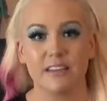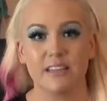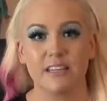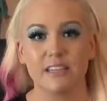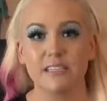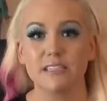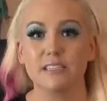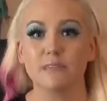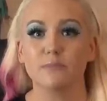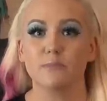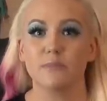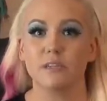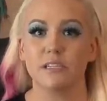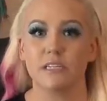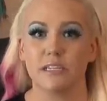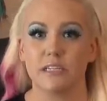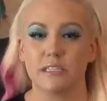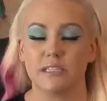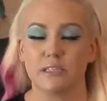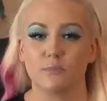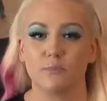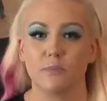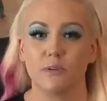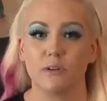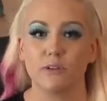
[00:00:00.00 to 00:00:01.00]
This
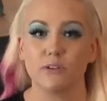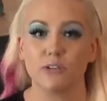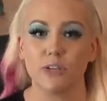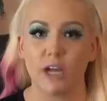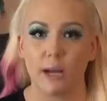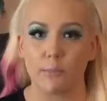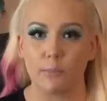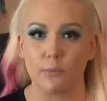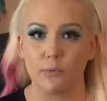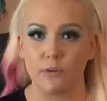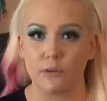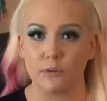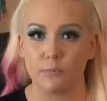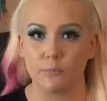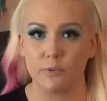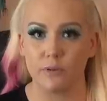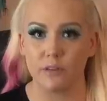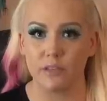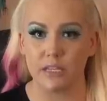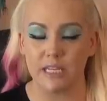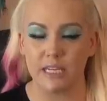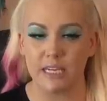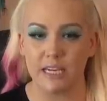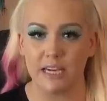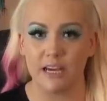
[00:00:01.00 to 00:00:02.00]
means Bill Chappell and
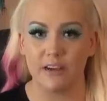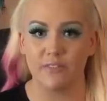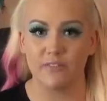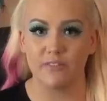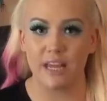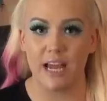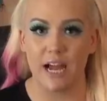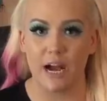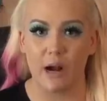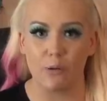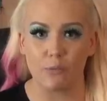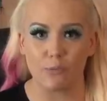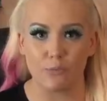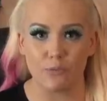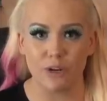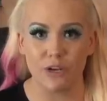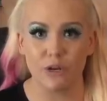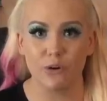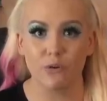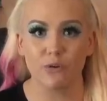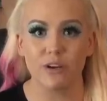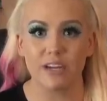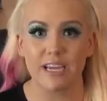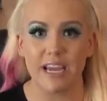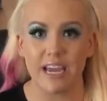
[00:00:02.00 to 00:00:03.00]
Billy have now
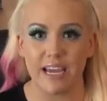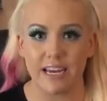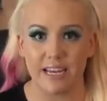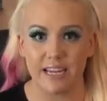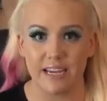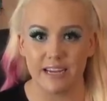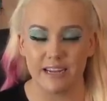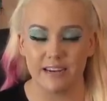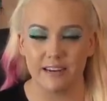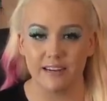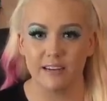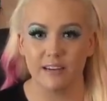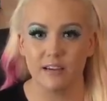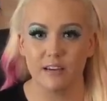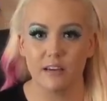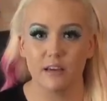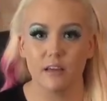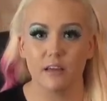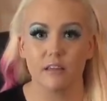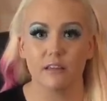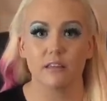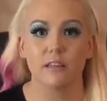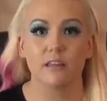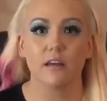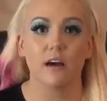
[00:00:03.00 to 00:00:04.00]
recreated
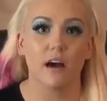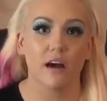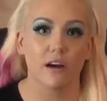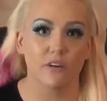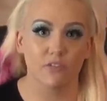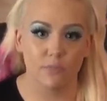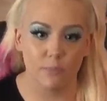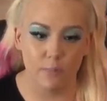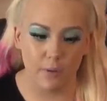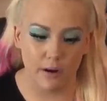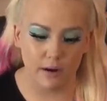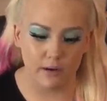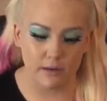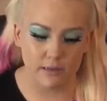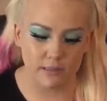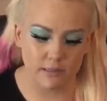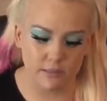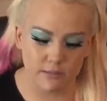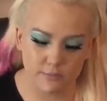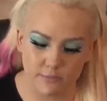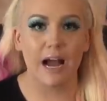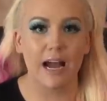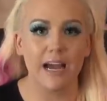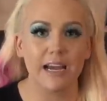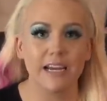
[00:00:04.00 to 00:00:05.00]
the
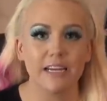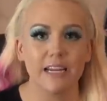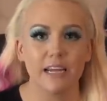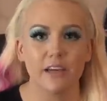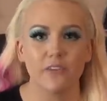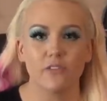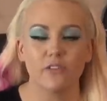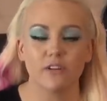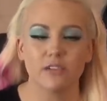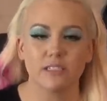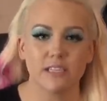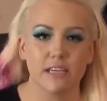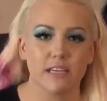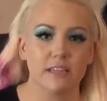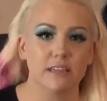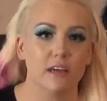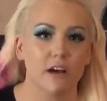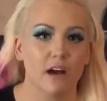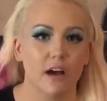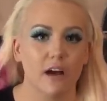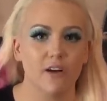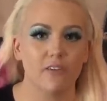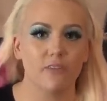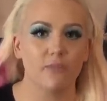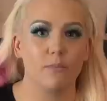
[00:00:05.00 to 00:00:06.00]
Huffbox. I never said the
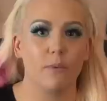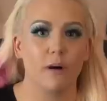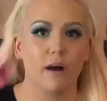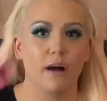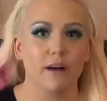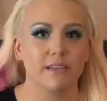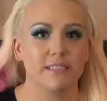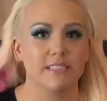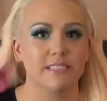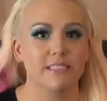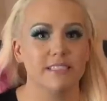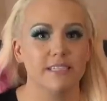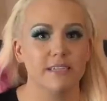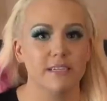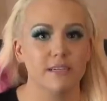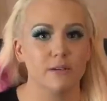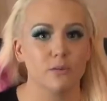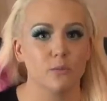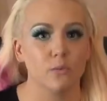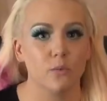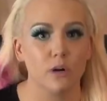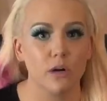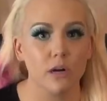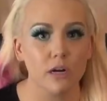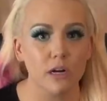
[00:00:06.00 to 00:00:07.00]
Huffbox
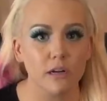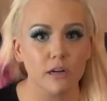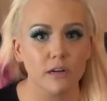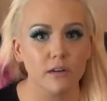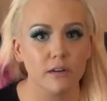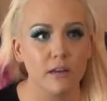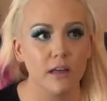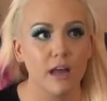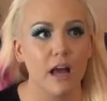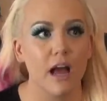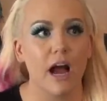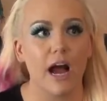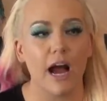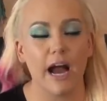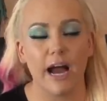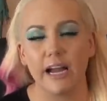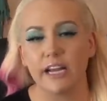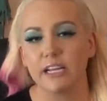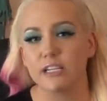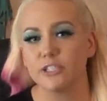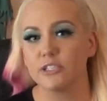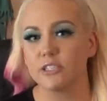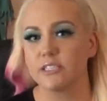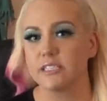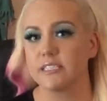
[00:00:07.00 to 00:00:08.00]
didn't work.
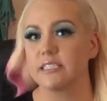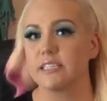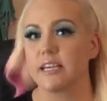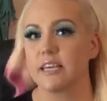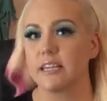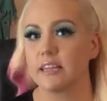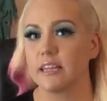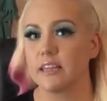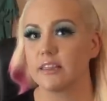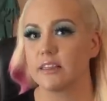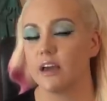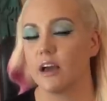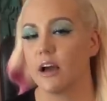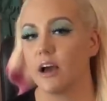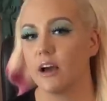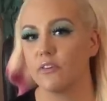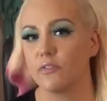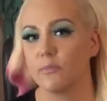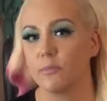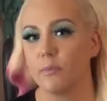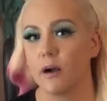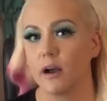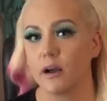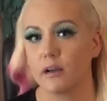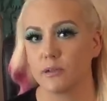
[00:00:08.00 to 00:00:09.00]
I just said that the
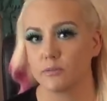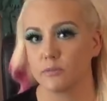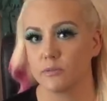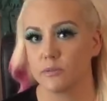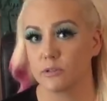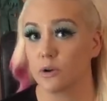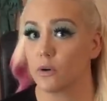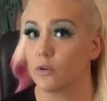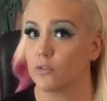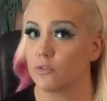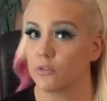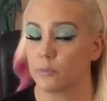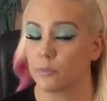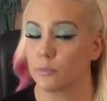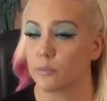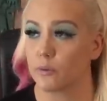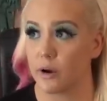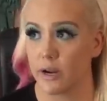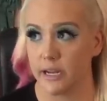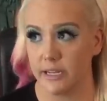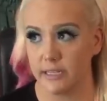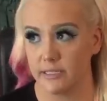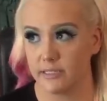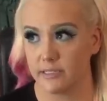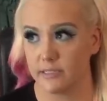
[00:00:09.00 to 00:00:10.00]
Huffbox was
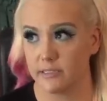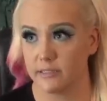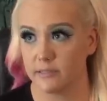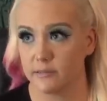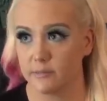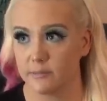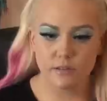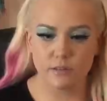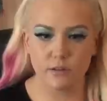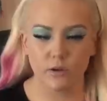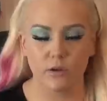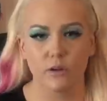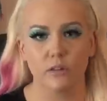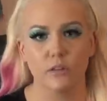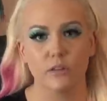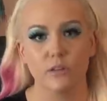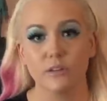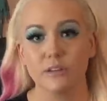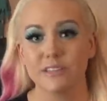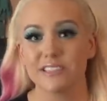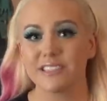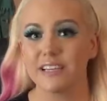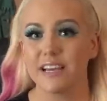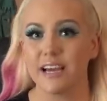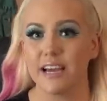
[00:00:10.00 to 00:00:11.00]
overpriced. So it
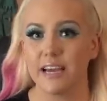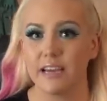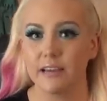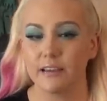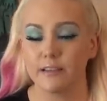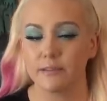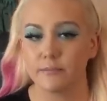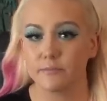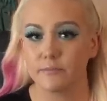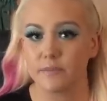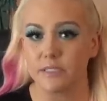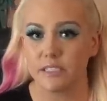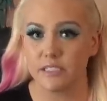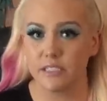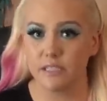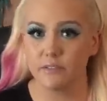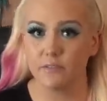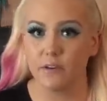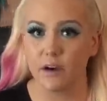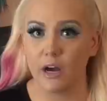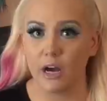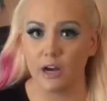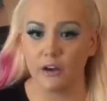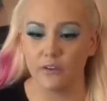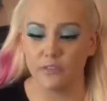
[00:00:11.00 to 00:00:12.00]
looks like
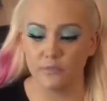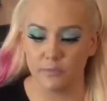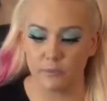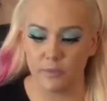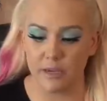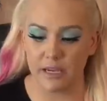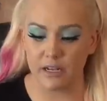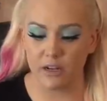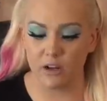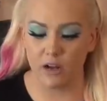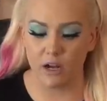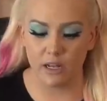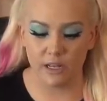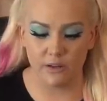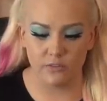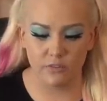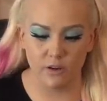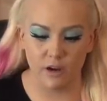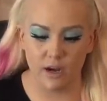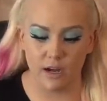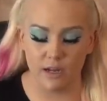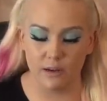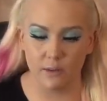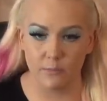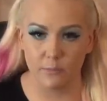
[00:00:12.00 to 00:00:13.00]
Steve Huff may not have
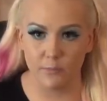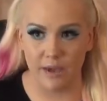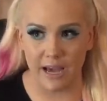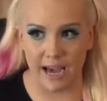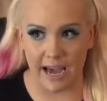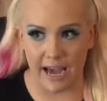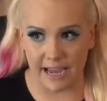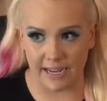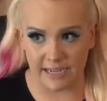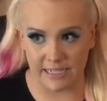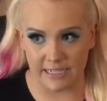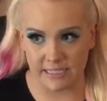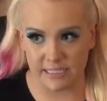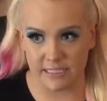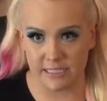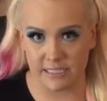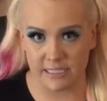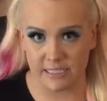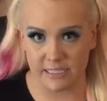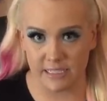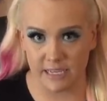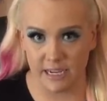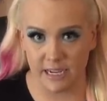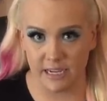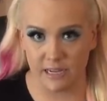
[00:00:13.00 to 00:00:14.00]
gotten a patent
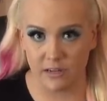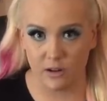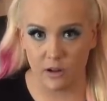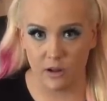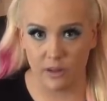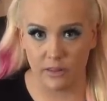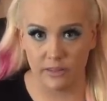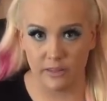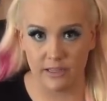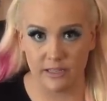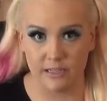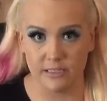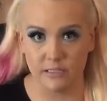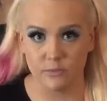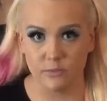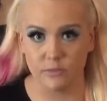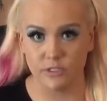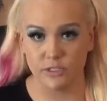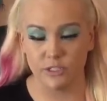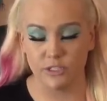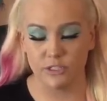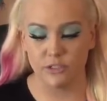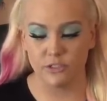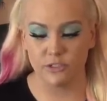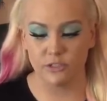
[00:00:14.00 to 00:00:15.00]
design on this,
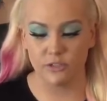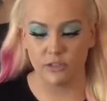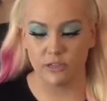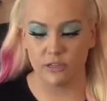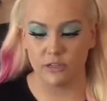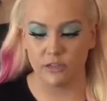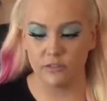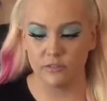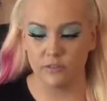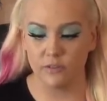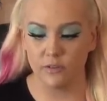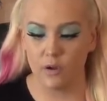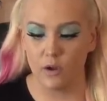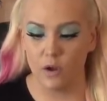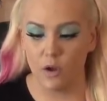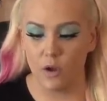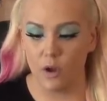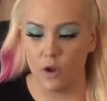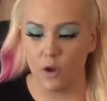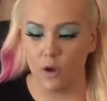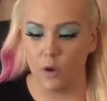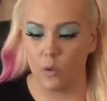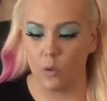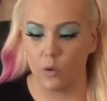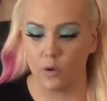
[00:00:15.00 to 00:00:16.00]
which he should have.
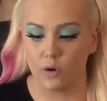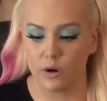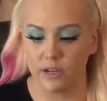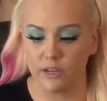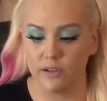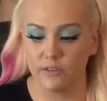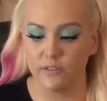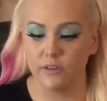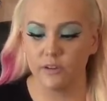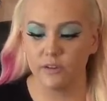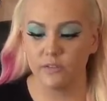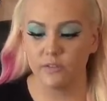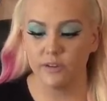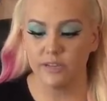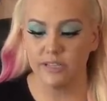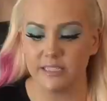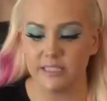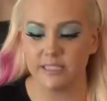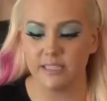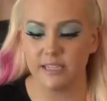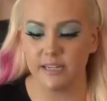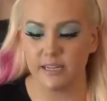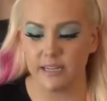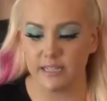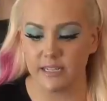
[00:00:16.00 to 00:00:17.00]
Or even if
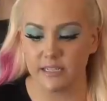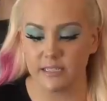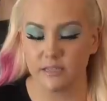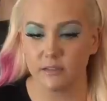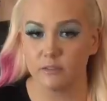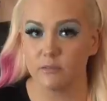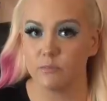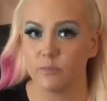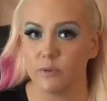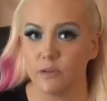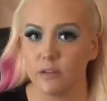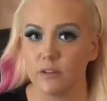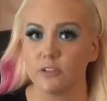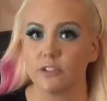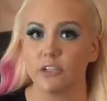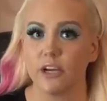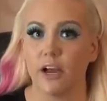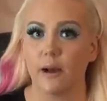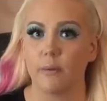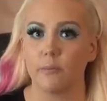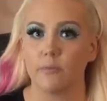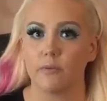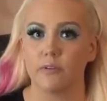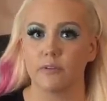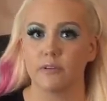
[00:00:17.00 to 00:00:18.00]
didn't, Bill
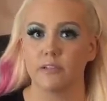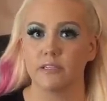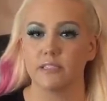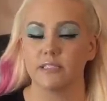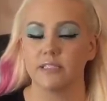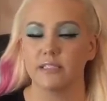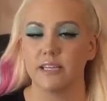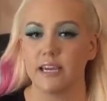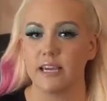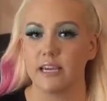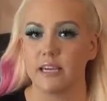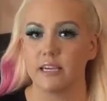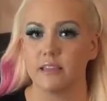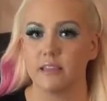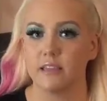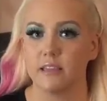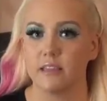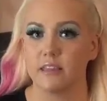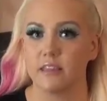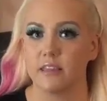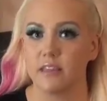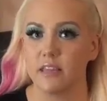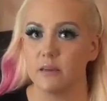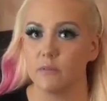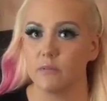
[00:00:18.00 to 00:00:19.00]
Chappell has taken the
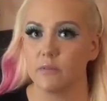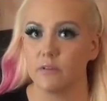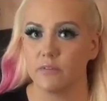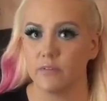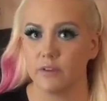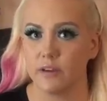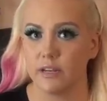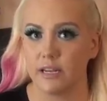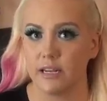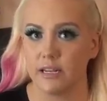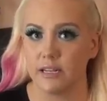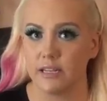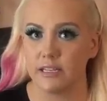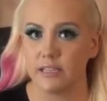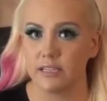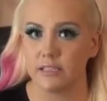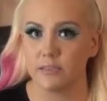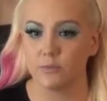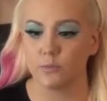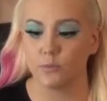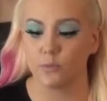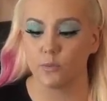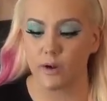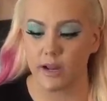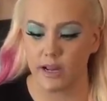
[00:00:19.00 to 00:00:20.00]
theme of it and he
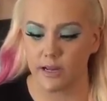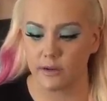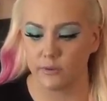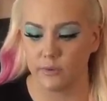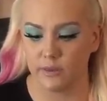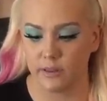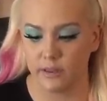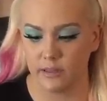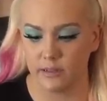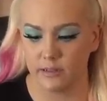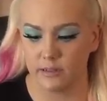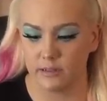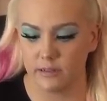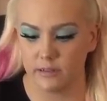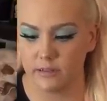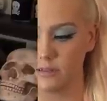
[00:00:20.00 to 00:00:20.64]
has ran with it.